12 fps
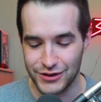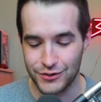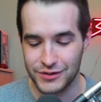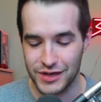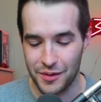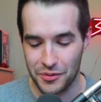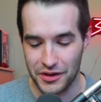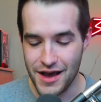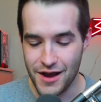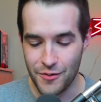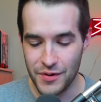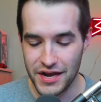something,
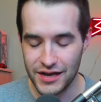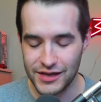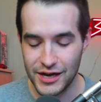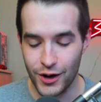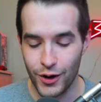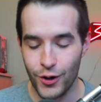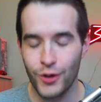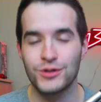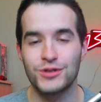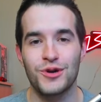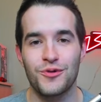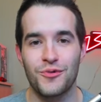we get the
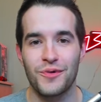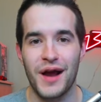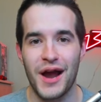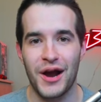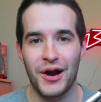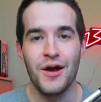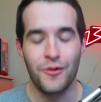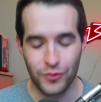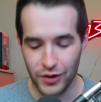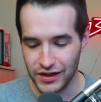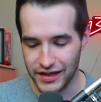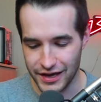ultra rare
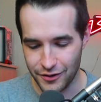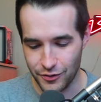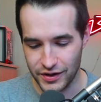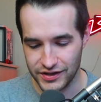Relinquish.